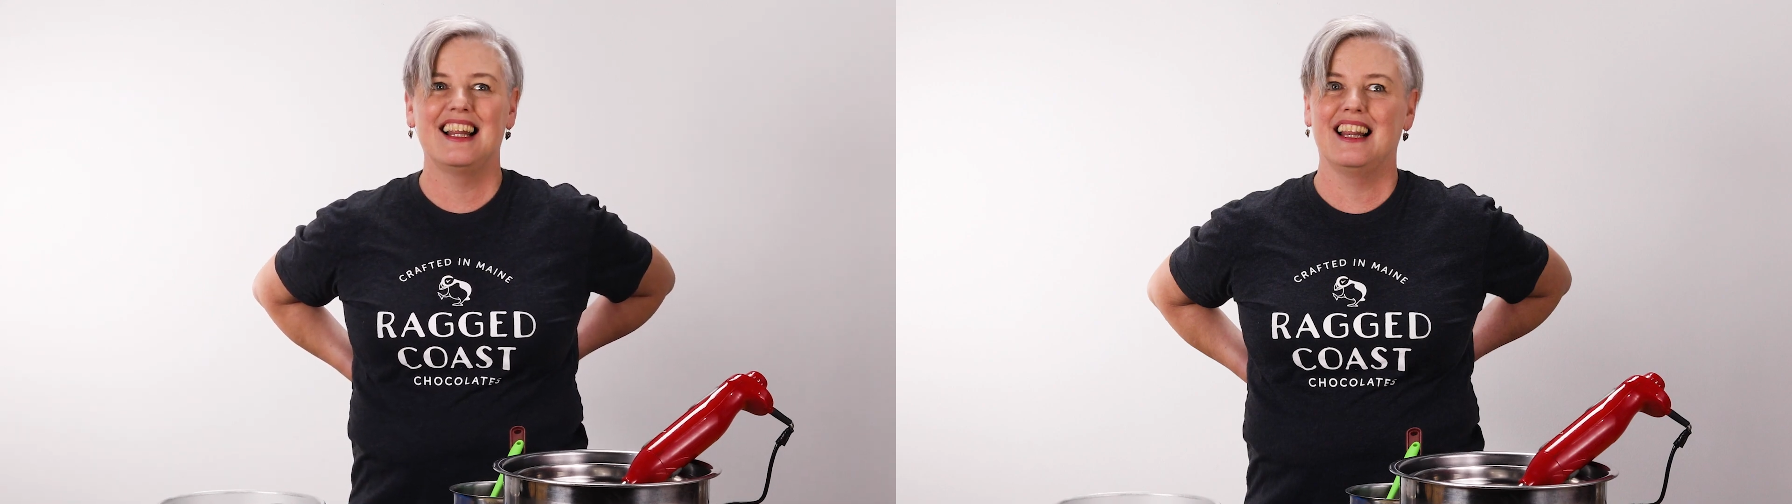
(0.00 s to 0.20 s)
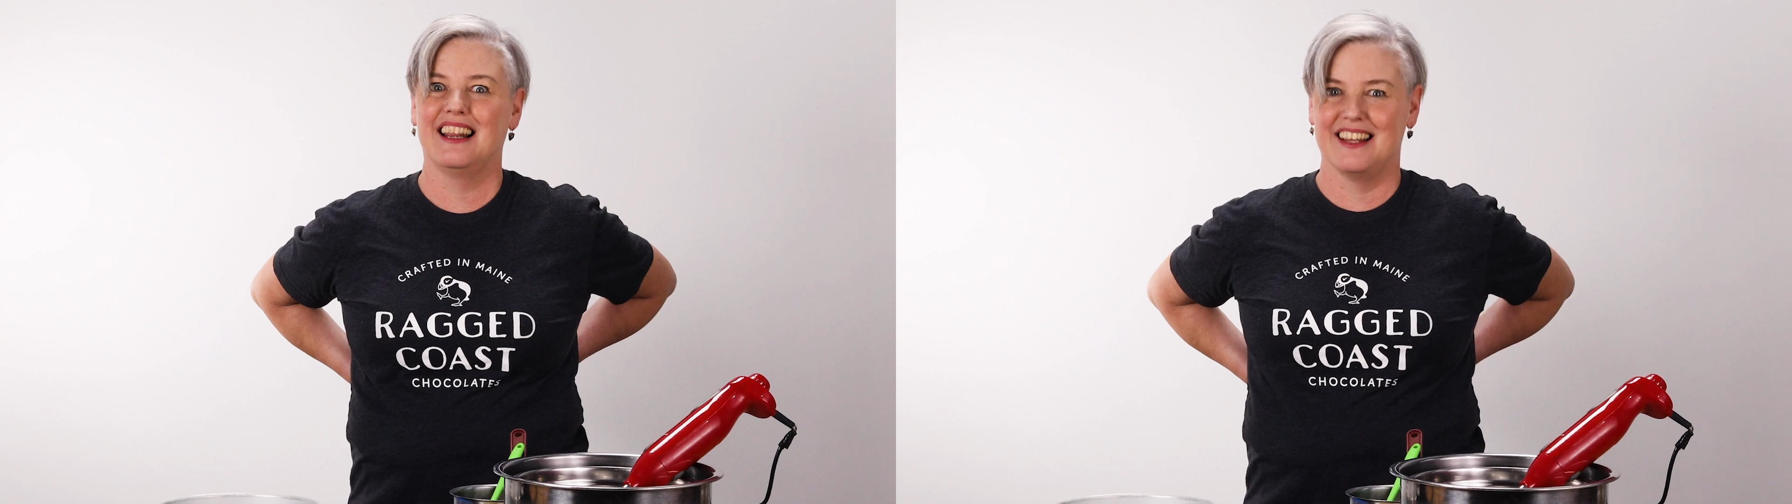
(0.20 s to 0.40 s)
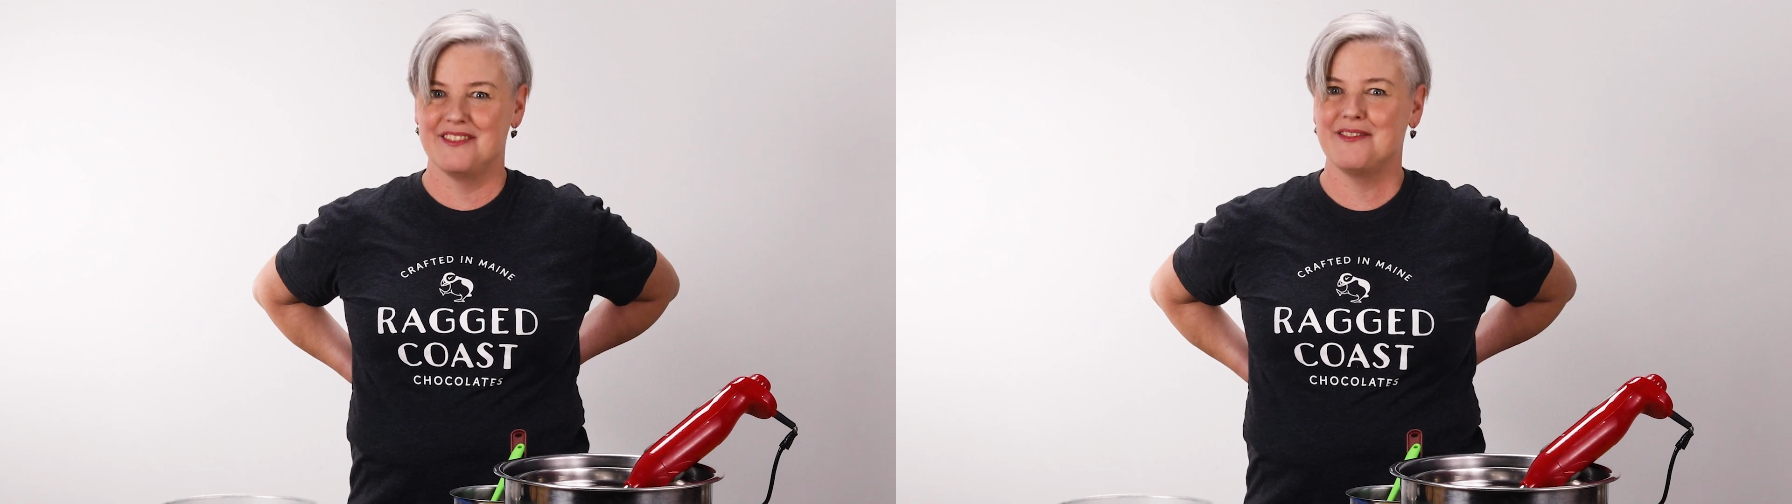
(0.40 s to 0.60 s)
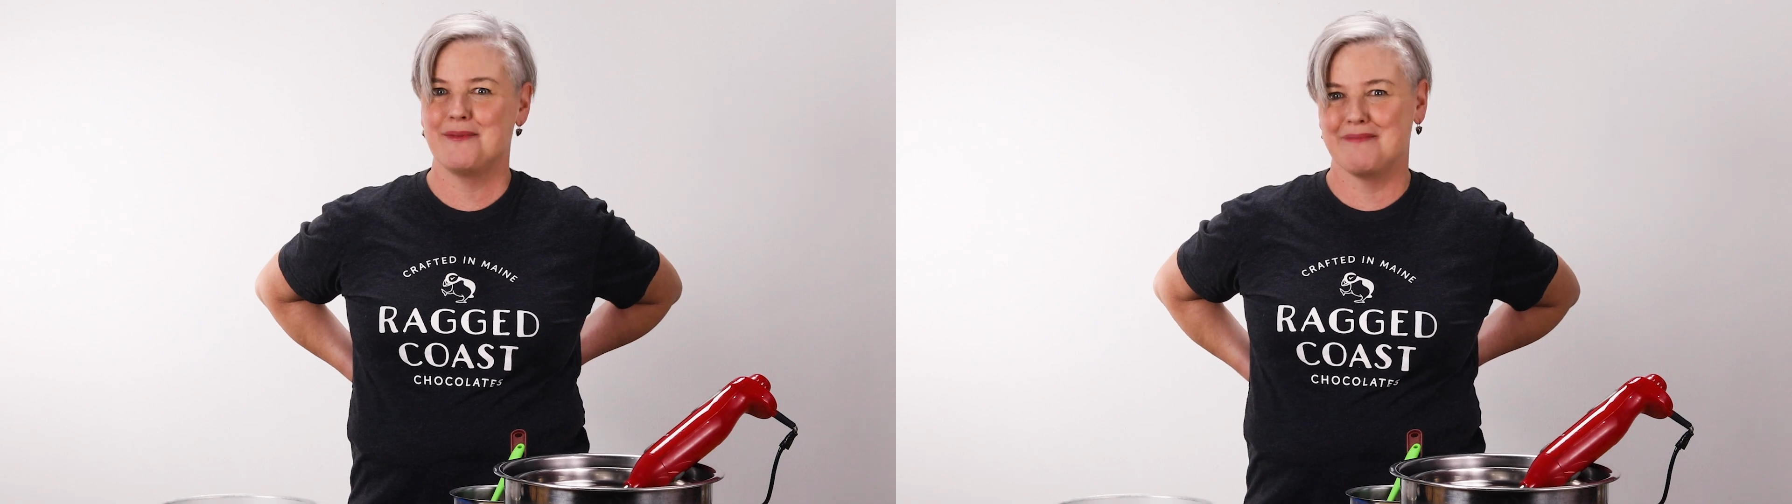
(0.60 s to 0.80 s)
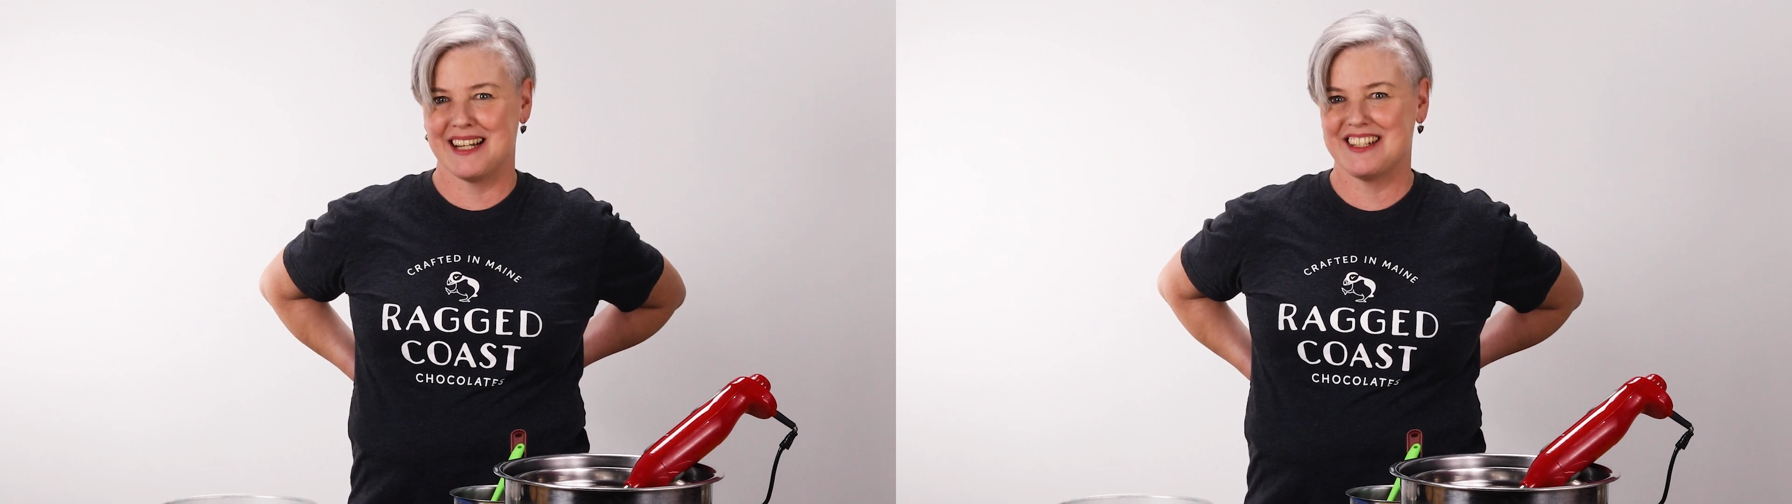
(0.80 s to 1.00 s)

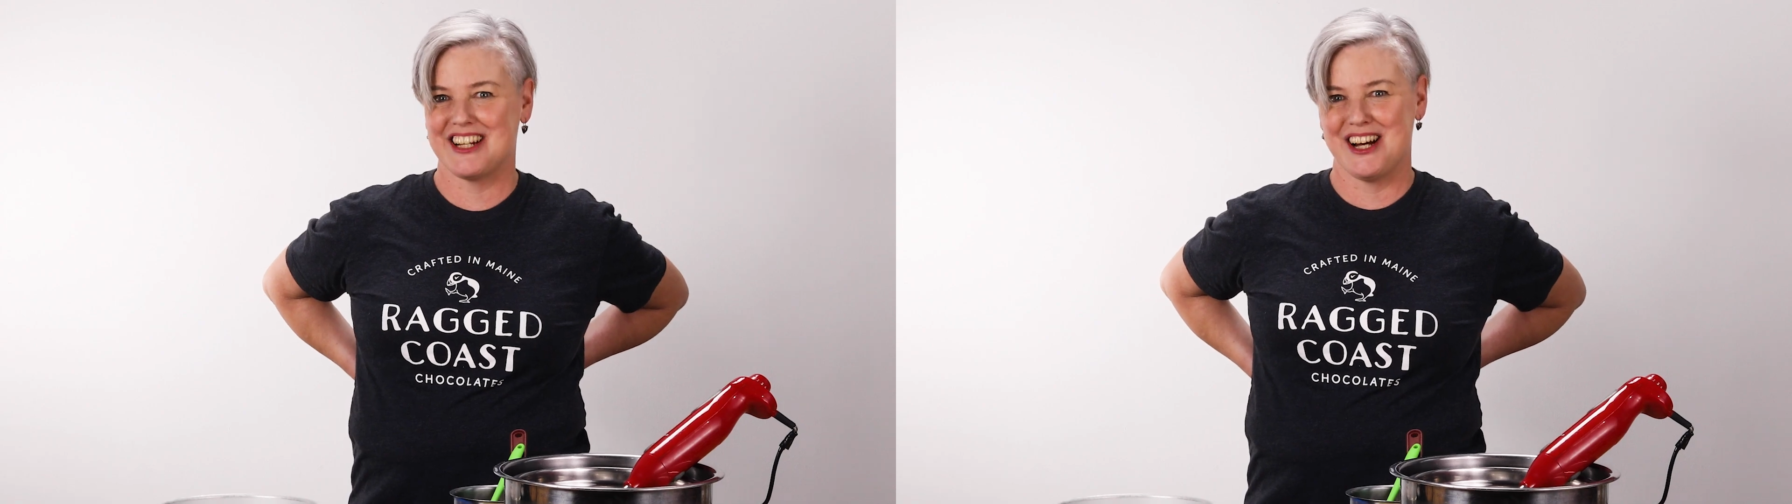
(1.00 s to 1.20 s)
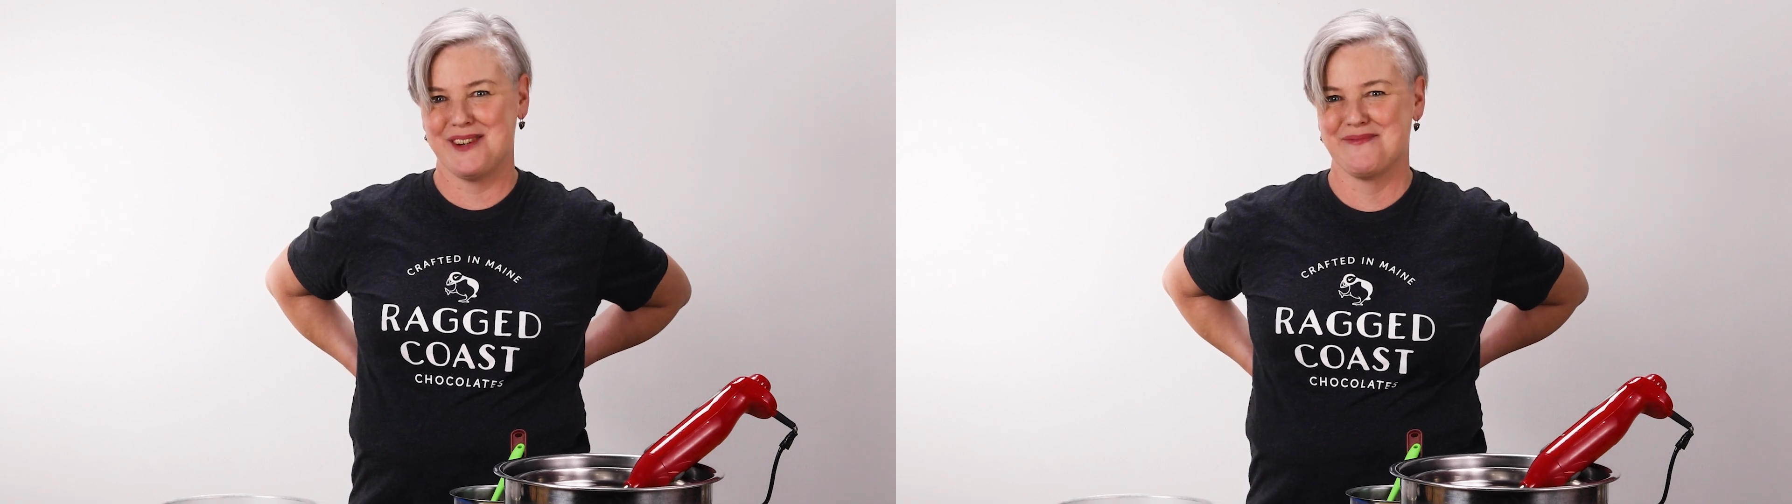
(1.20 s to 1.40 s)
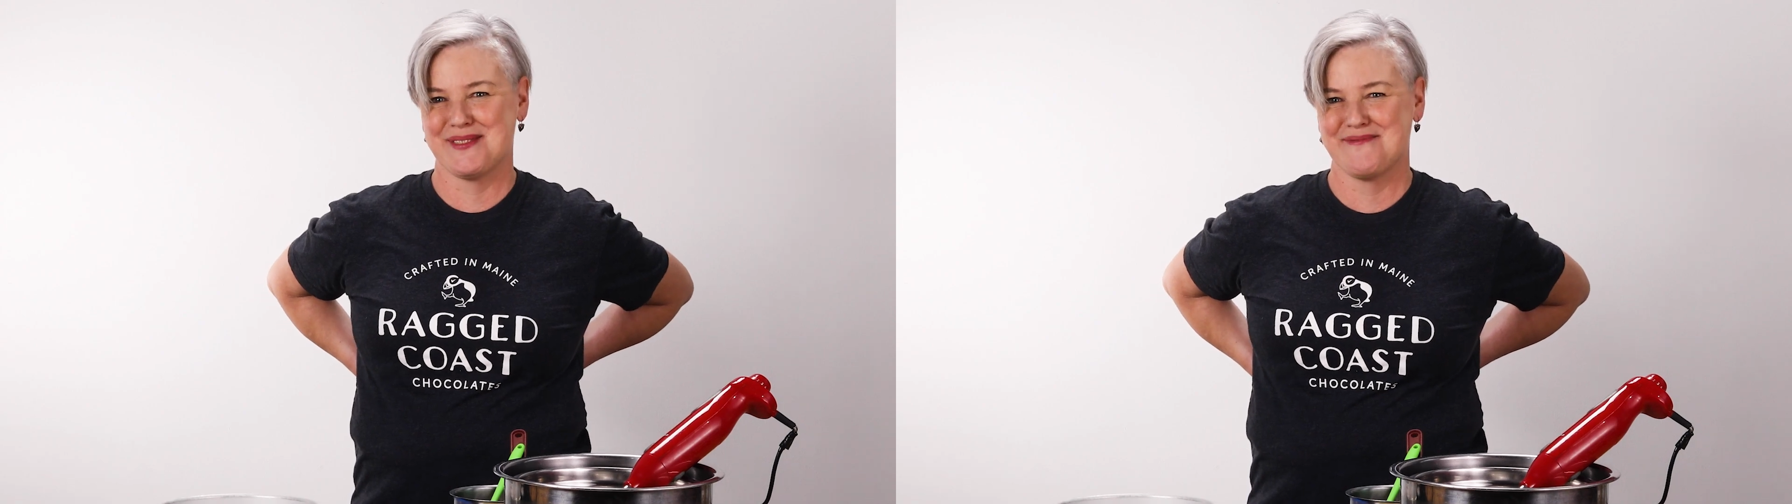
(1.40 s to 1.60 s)
love my job.